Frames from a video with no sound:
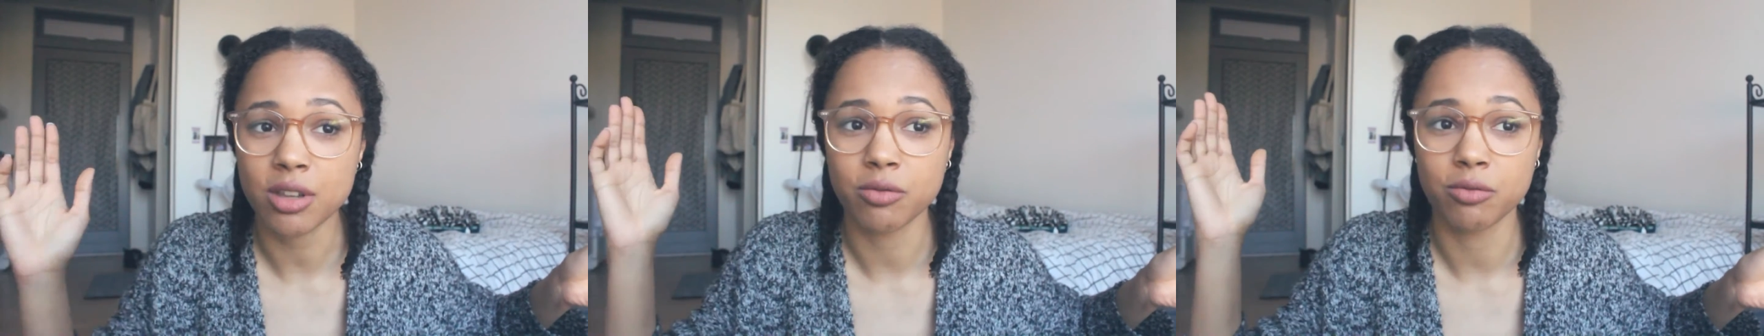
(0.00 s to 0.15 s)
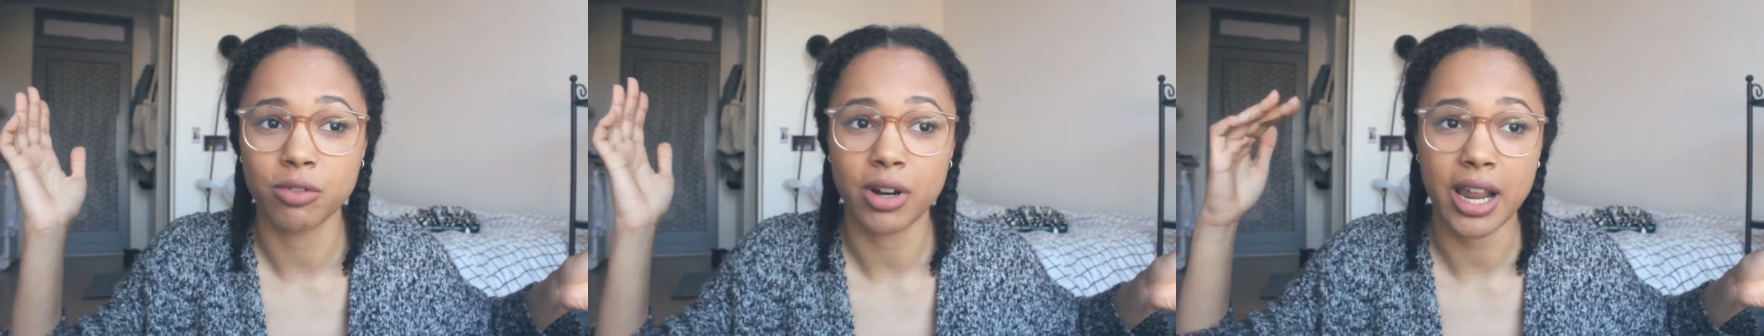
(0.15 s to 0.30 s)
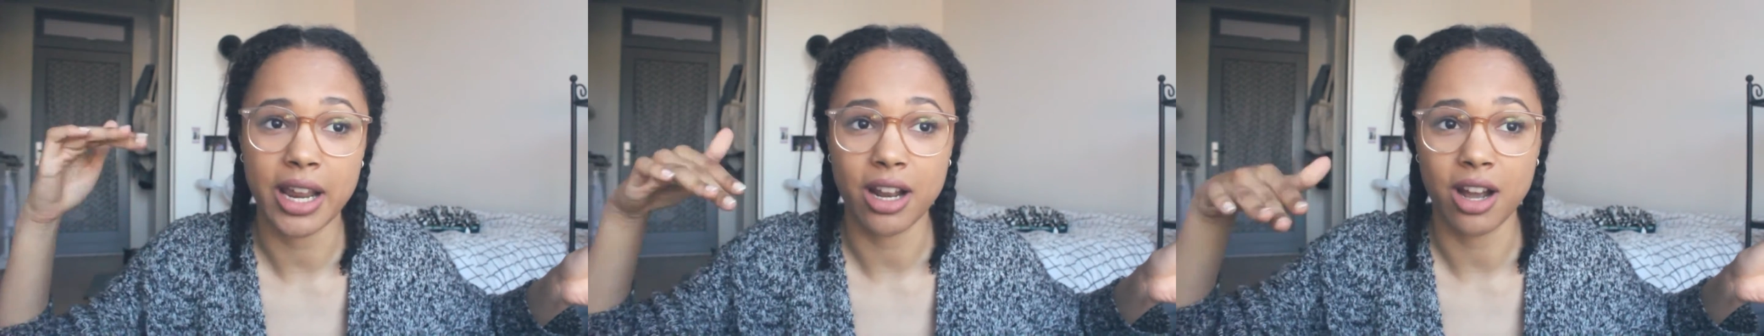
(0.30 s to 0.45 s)

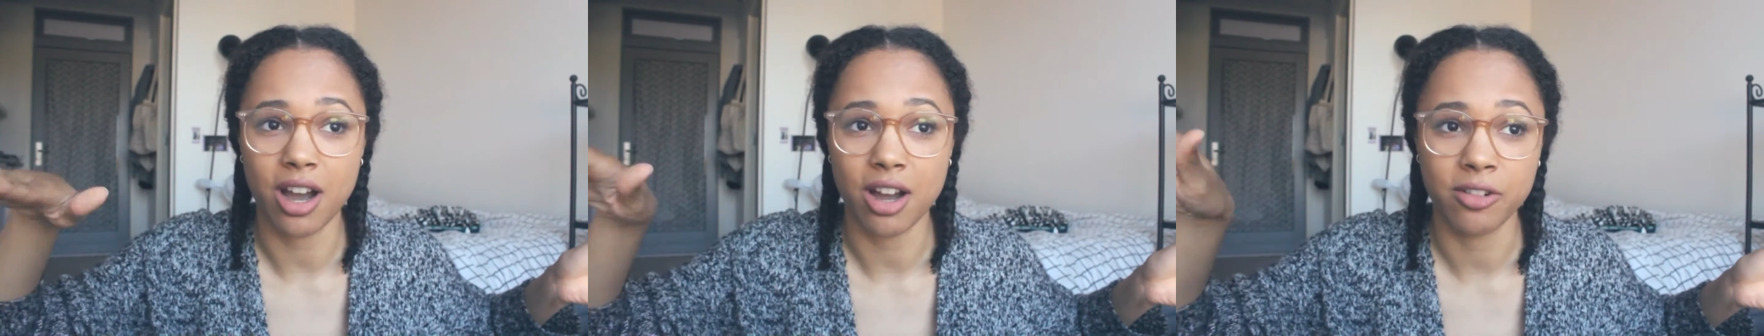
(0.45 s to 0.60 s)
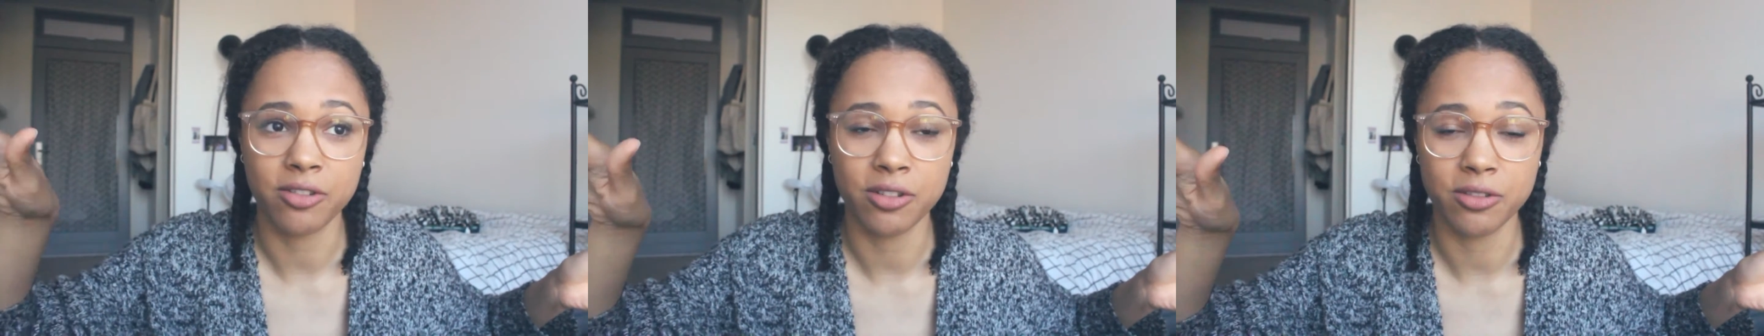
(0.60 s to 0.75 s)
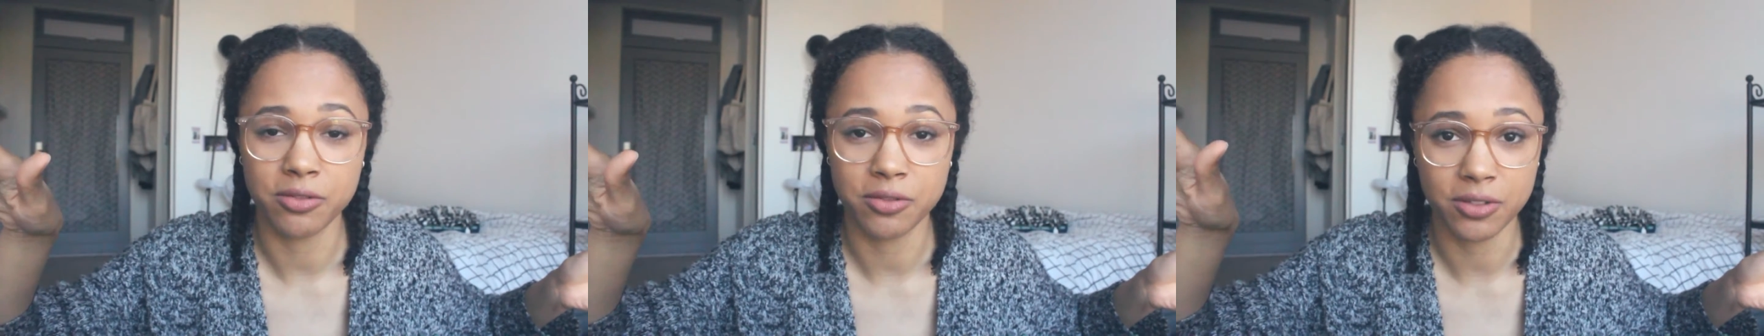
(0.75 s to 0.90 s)
right
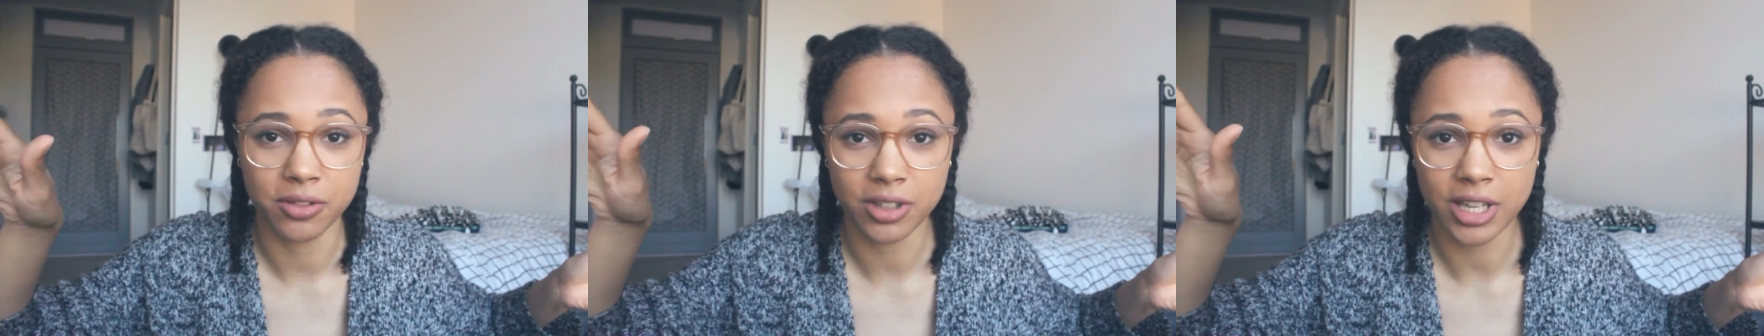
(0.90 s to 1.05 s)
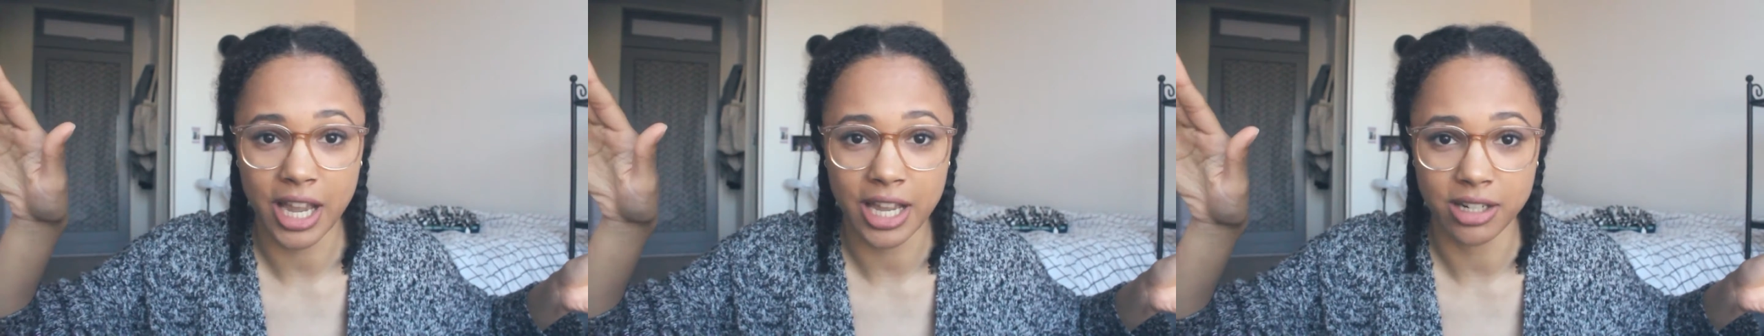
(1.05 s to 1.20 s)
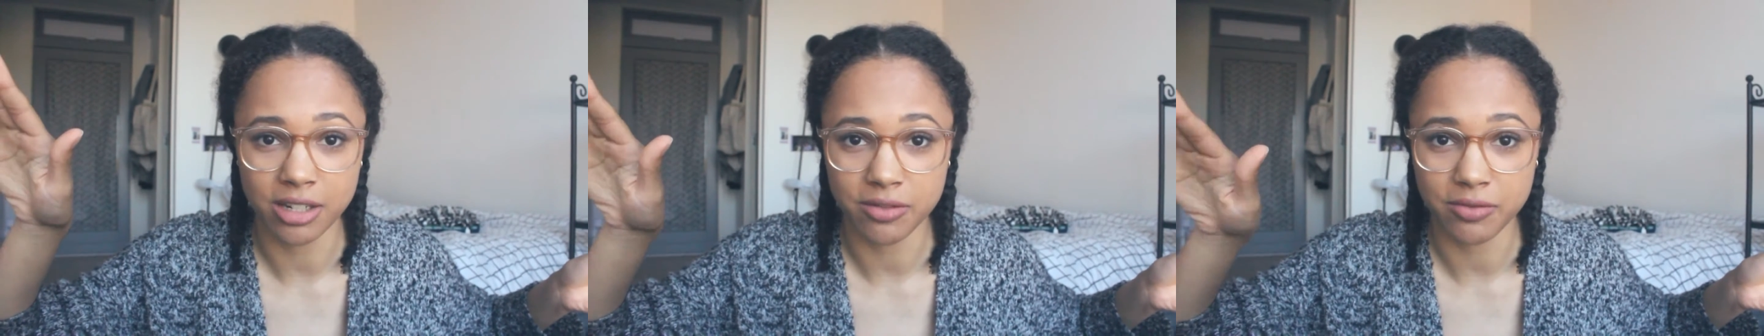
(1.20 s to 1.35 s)
off of
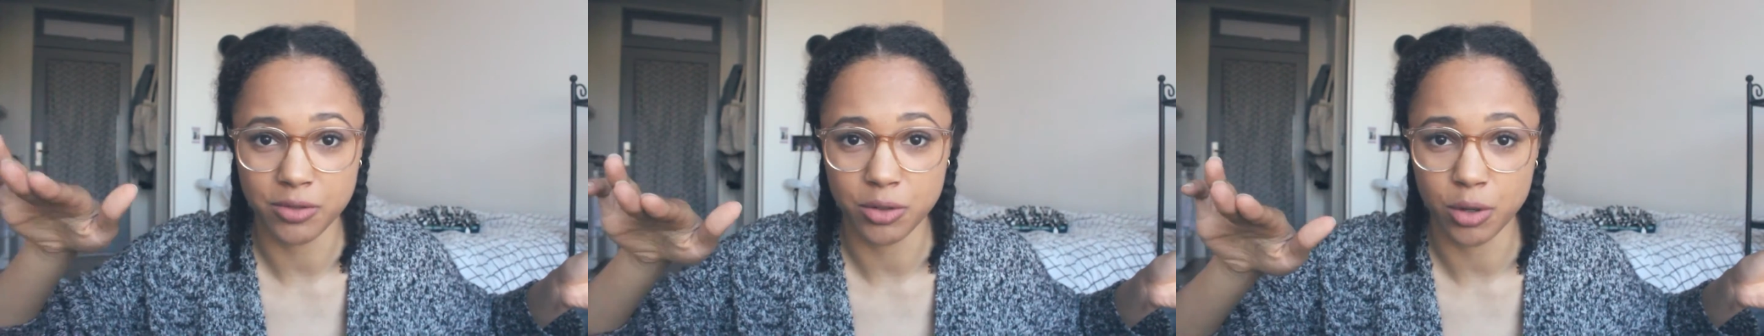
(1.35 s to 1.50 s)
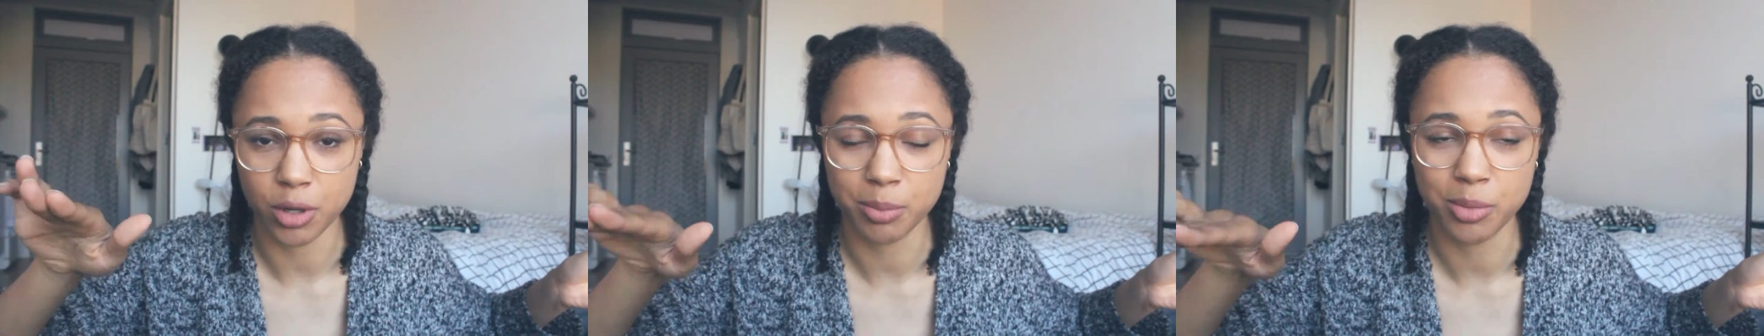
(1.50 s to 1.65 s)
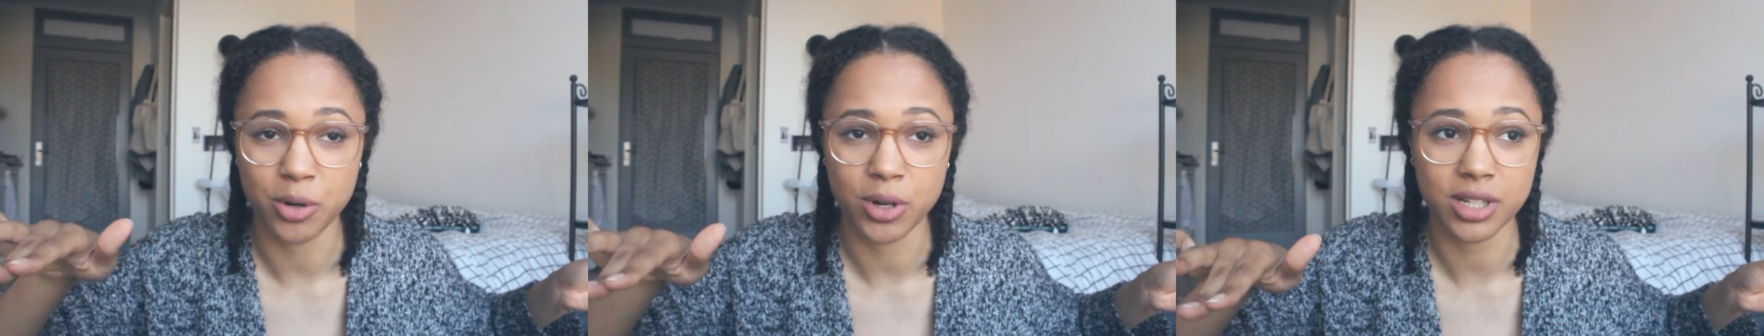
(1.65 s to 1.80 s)
kind of
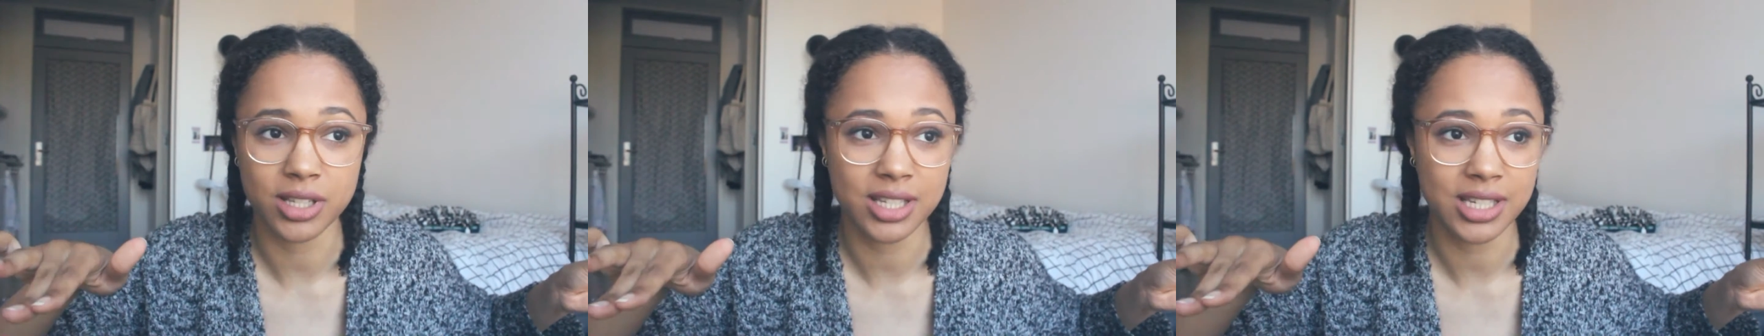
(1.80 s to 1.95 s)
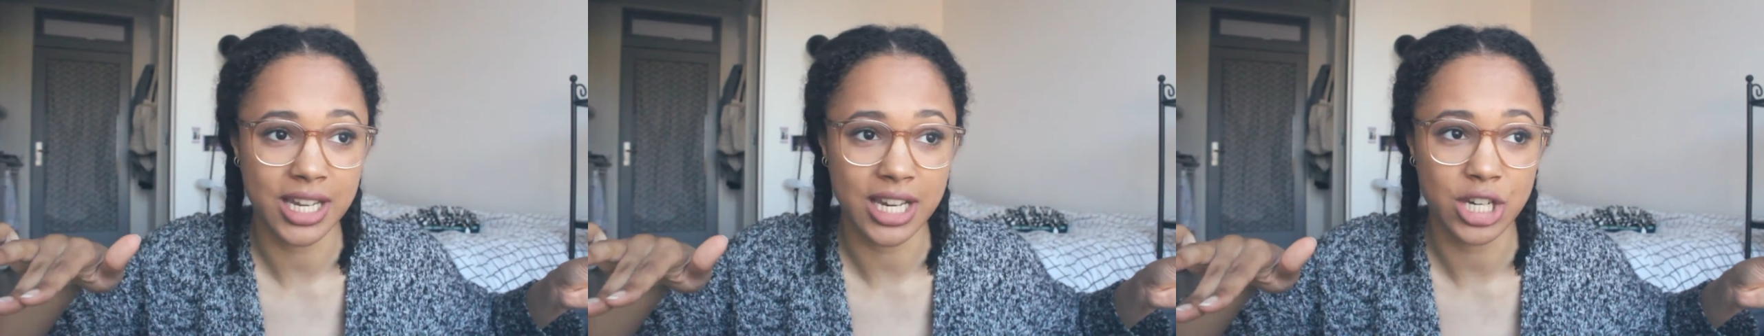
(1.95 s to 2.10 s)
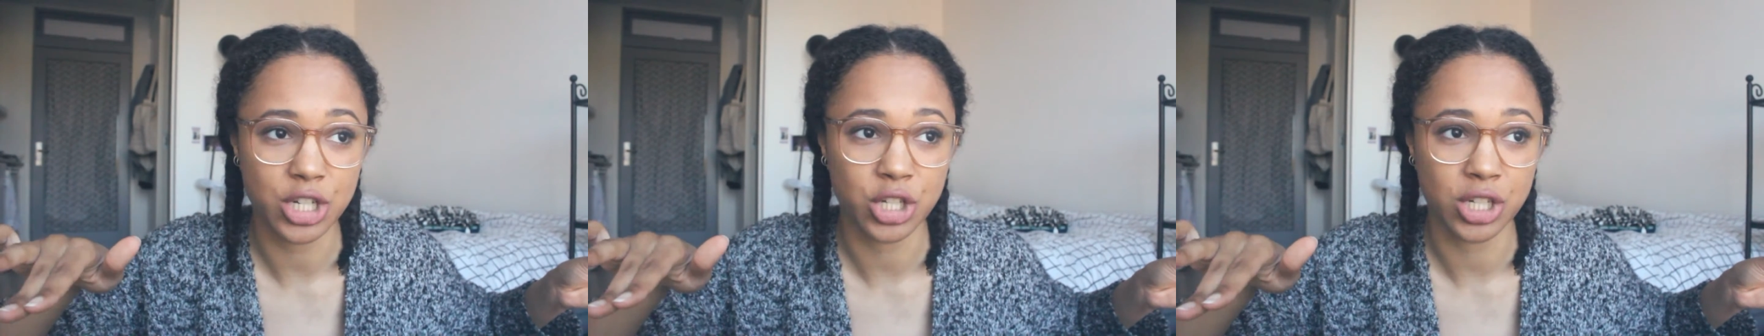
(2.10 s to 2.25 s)
Norport
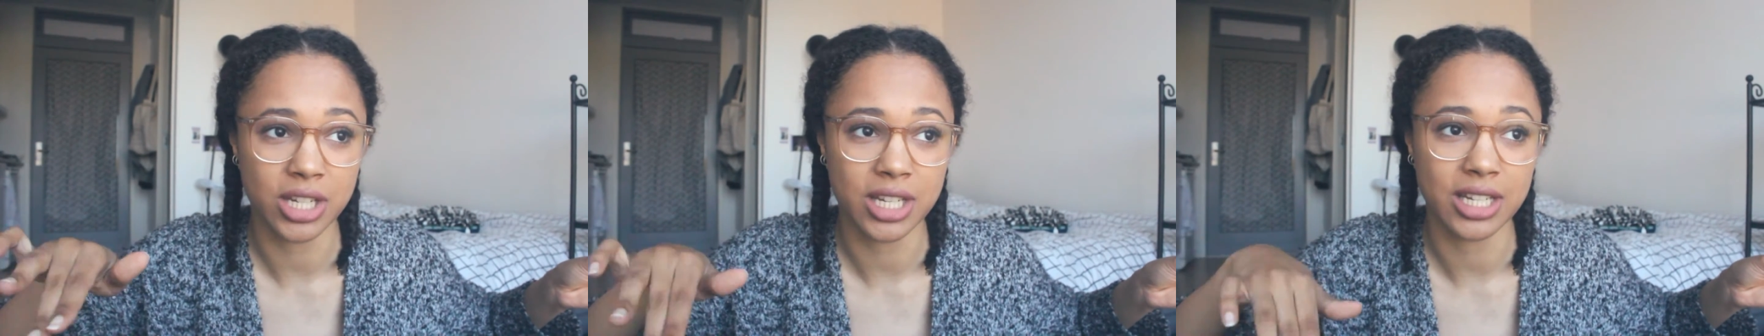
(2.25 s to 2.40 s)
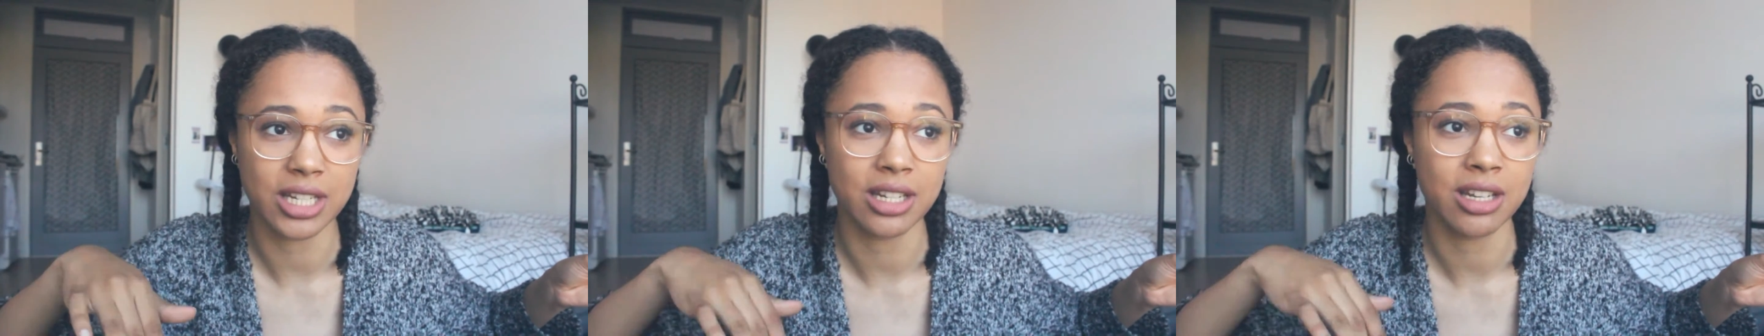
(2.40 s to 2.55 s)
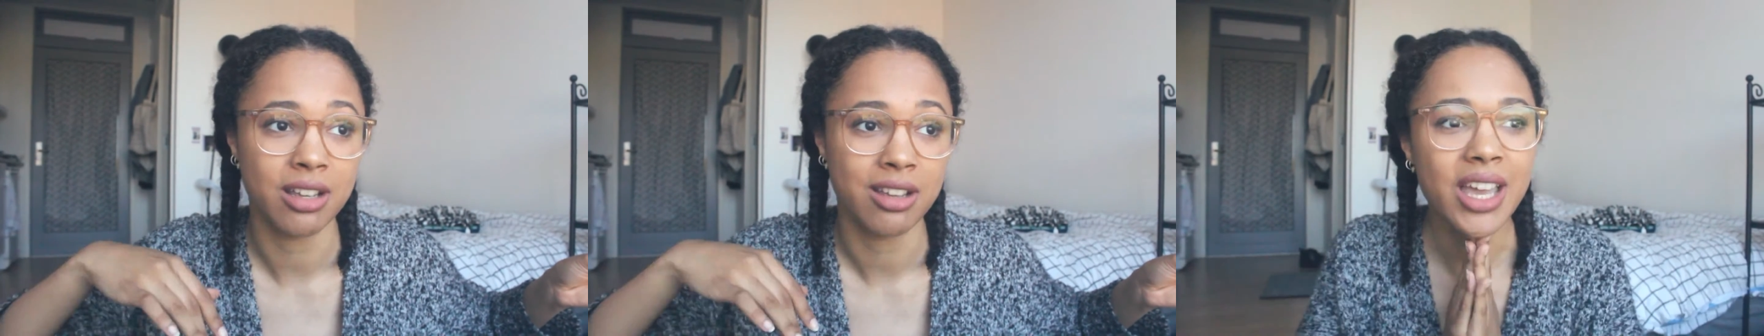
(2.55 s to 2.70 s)
Station.